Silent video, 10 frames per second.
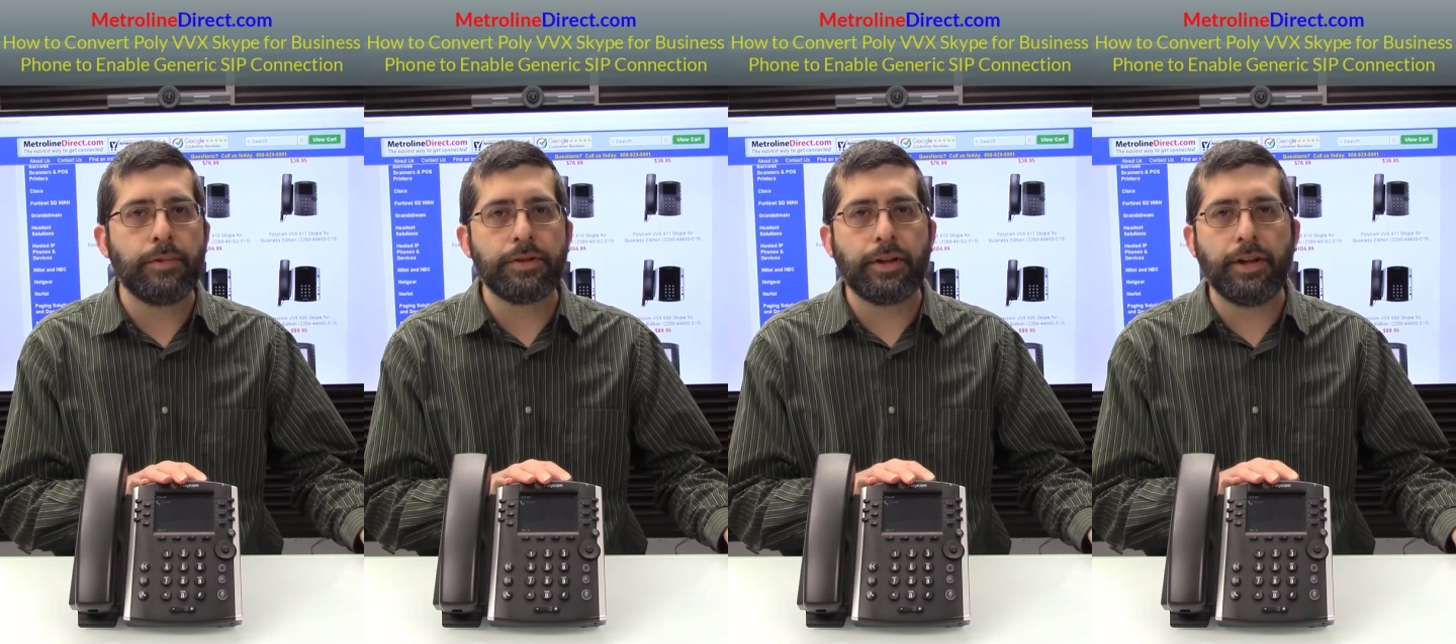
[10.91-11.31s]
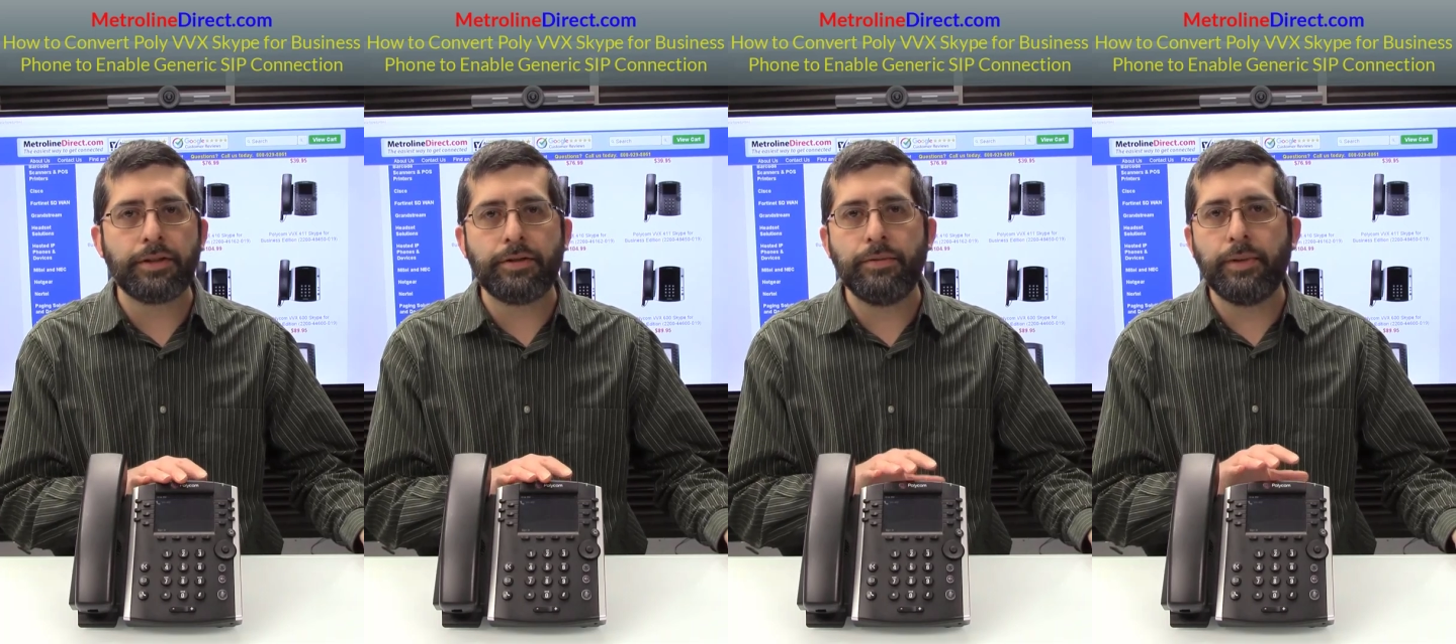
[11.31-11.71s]
which
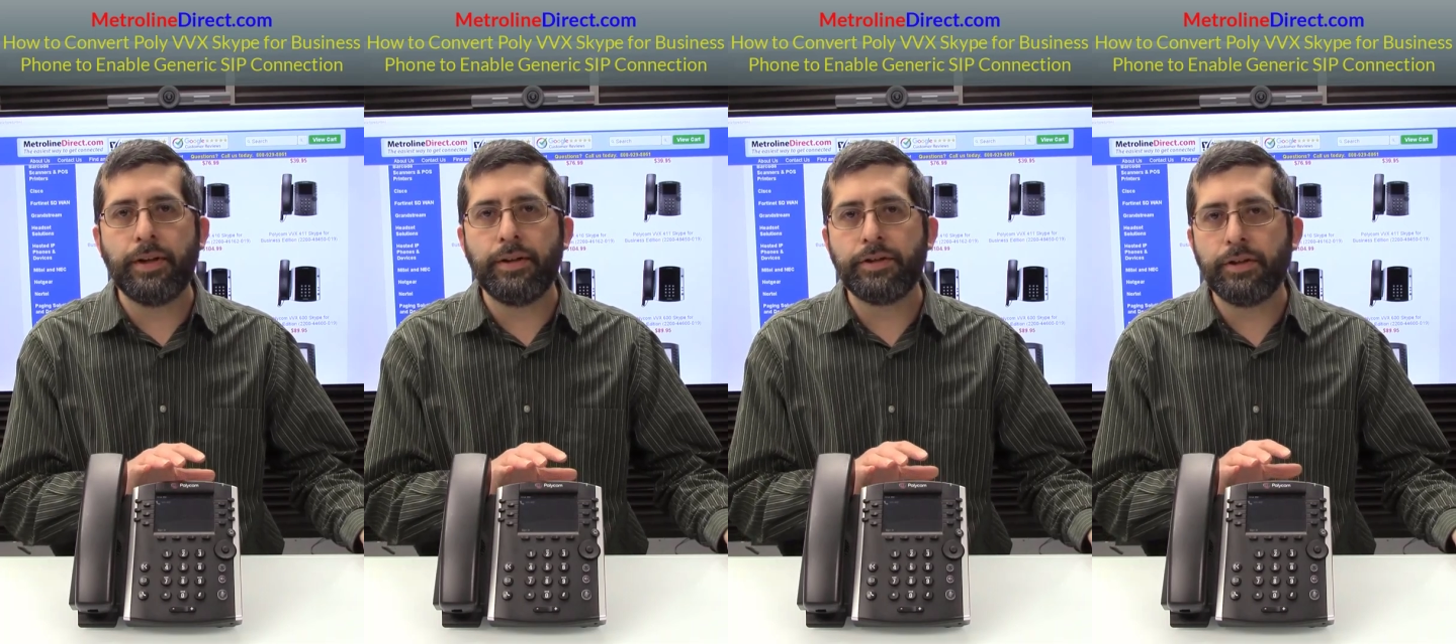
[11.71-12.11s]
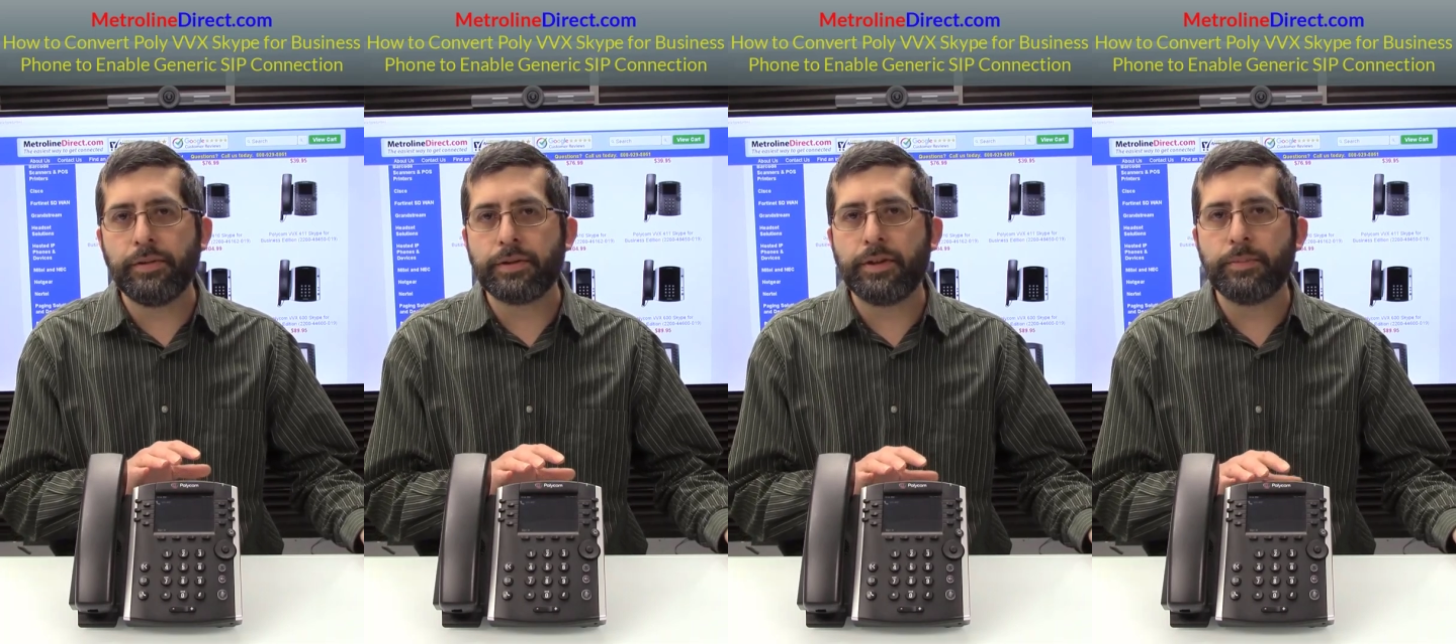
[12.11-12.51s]
connects to a
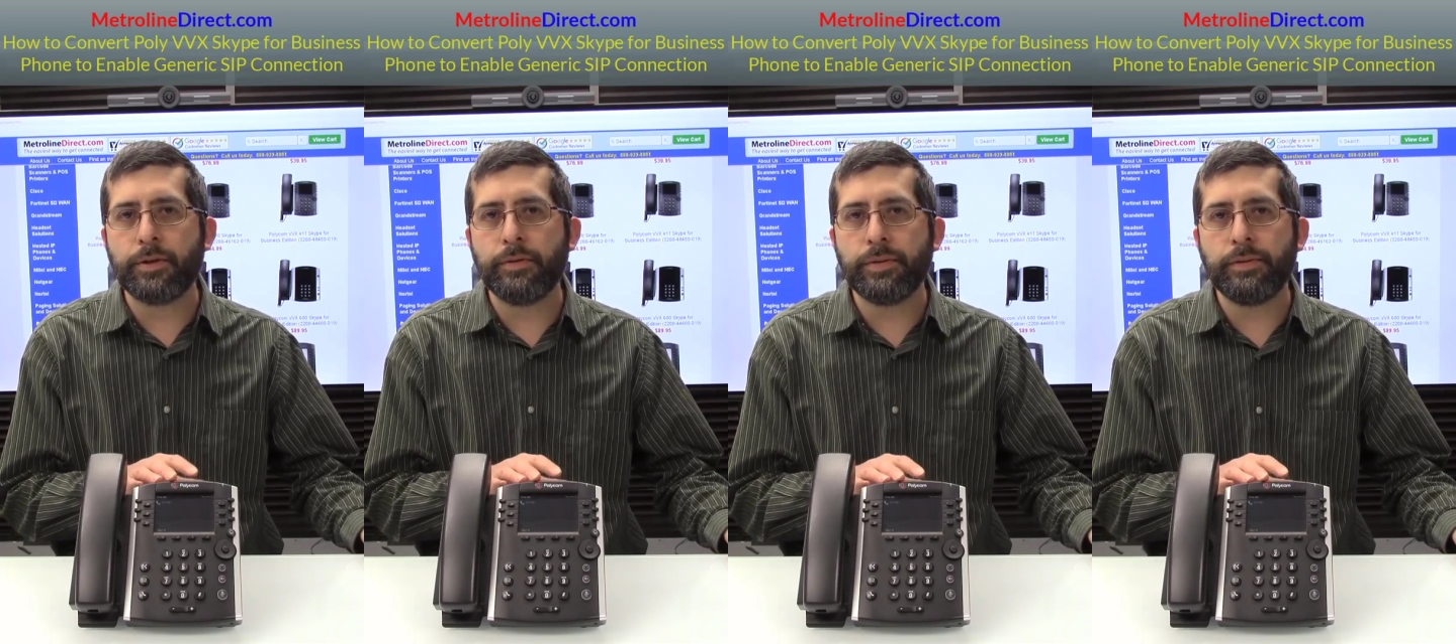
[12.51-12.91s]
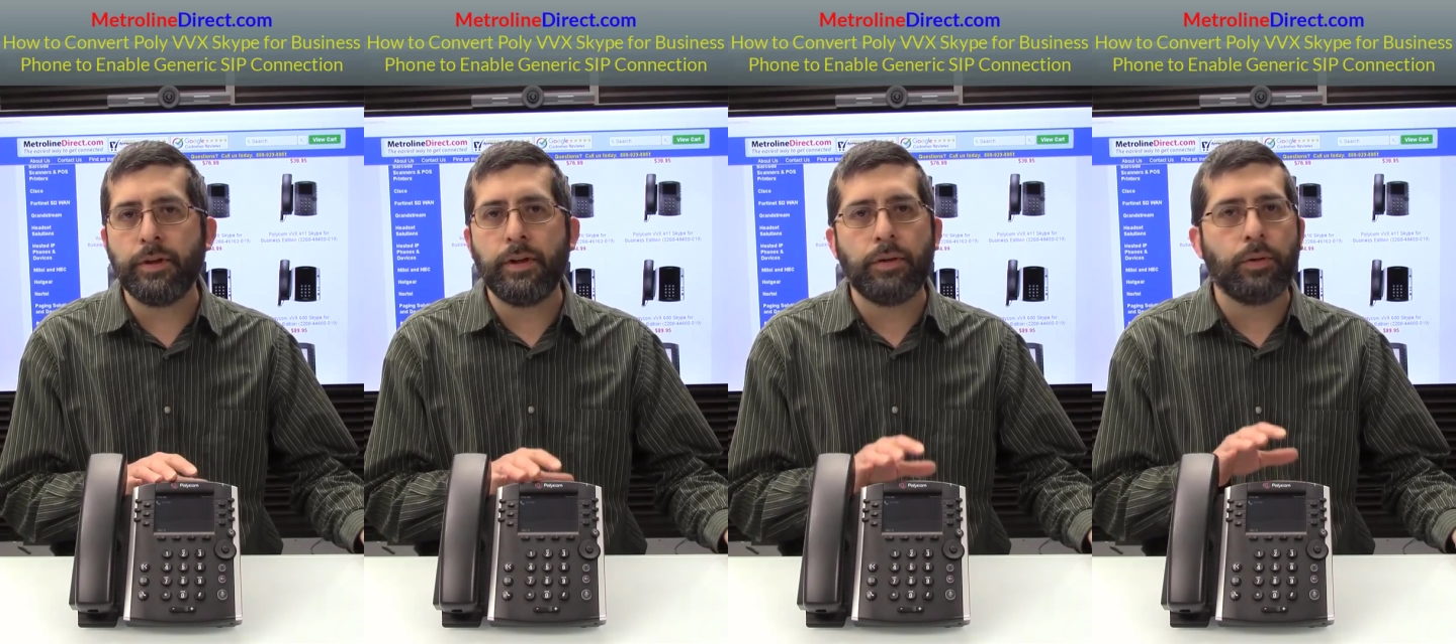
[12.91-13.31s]
generic SIP server
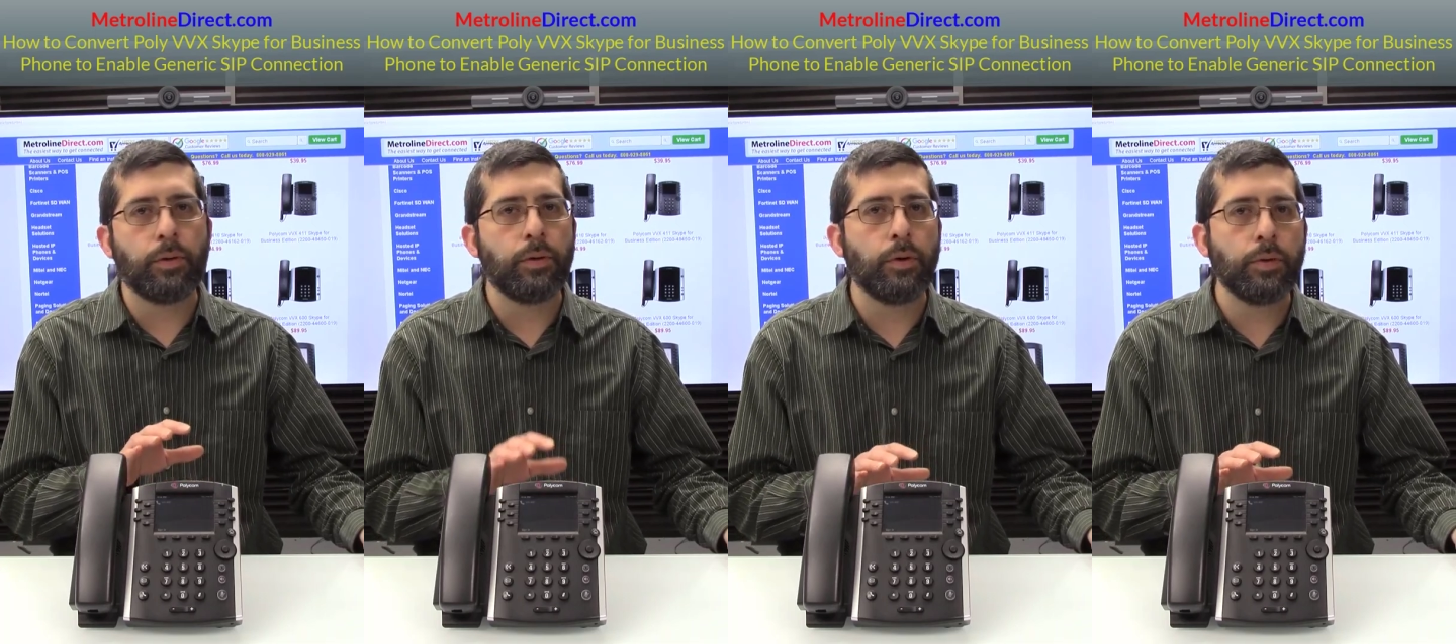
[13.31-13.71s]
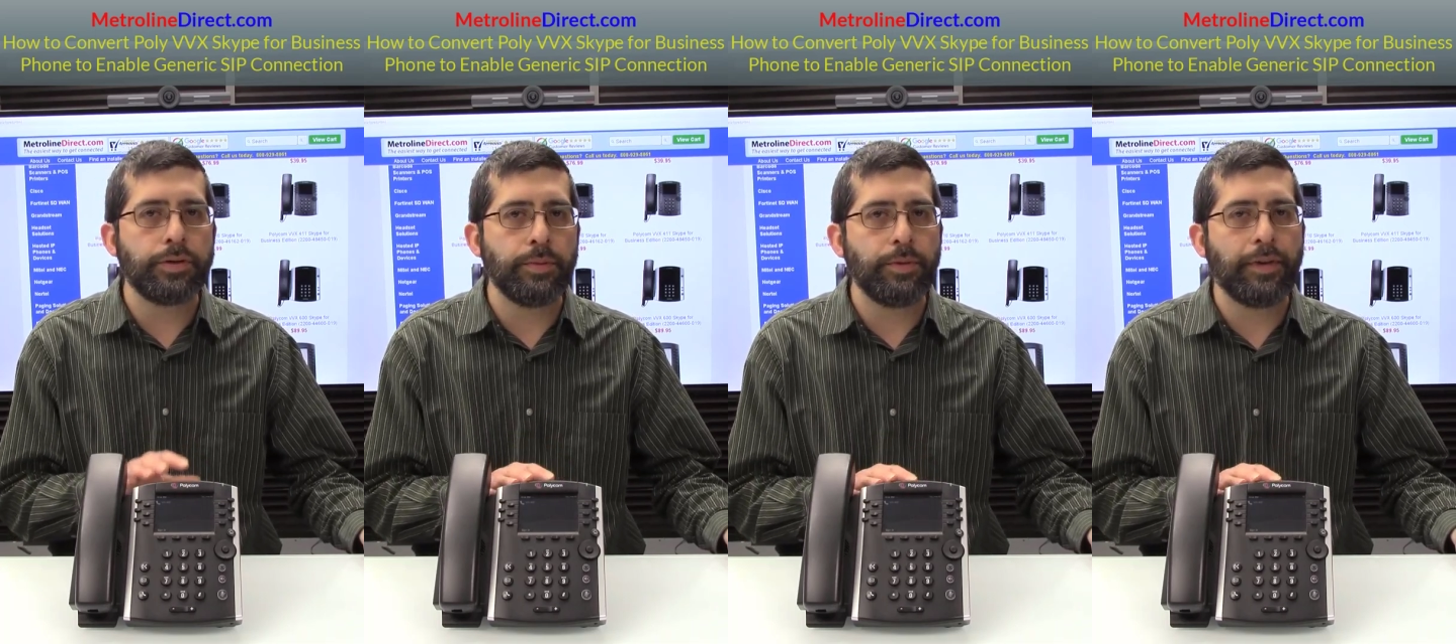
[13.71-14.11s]
or
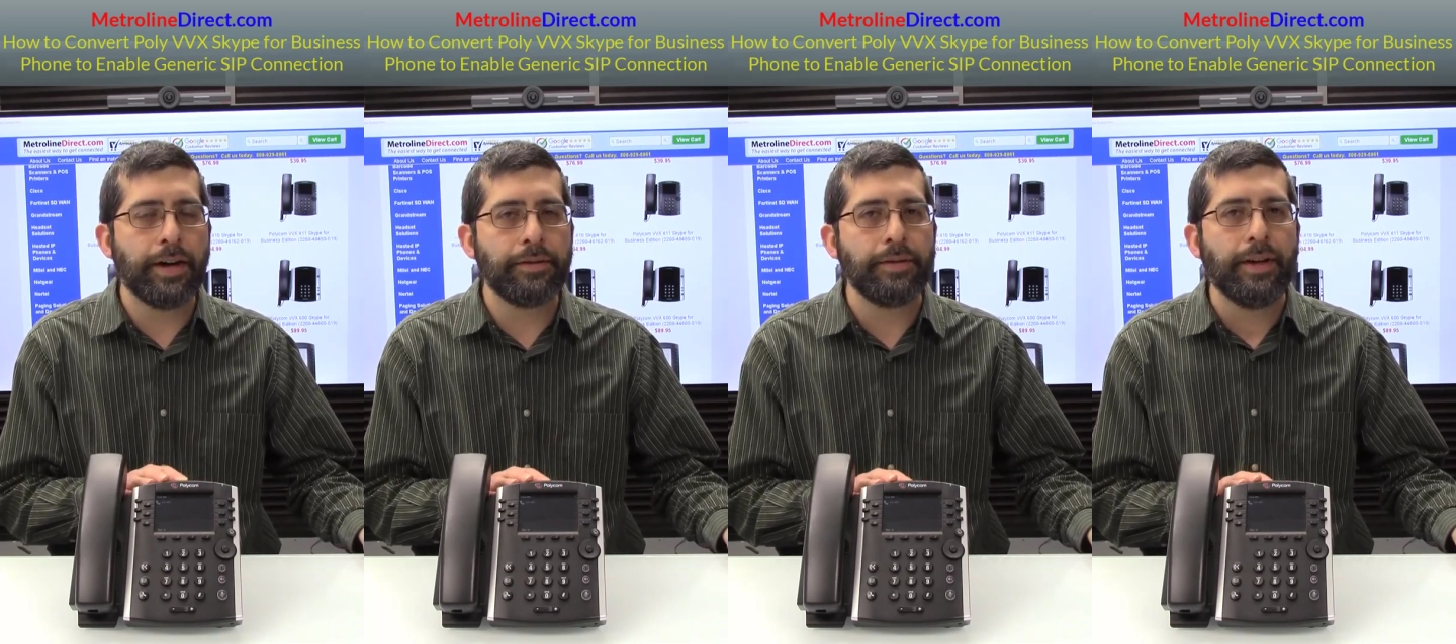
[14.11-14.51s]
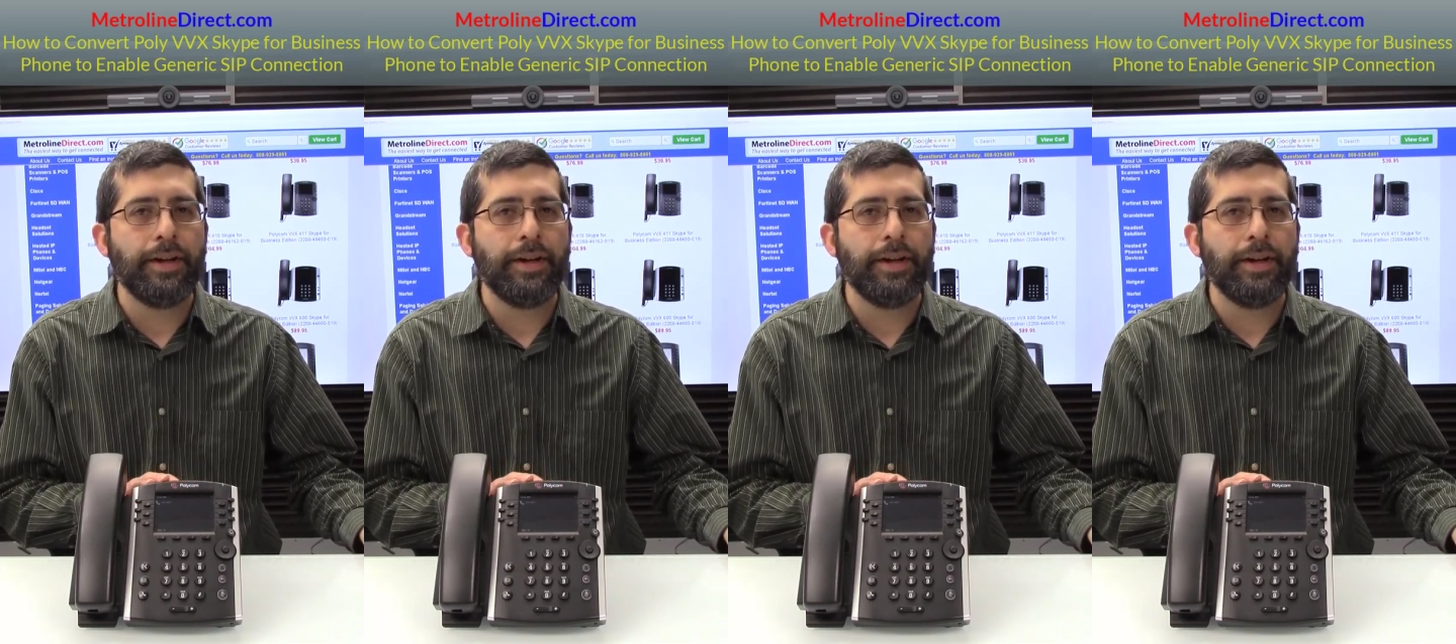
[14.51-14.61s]
hosted provider,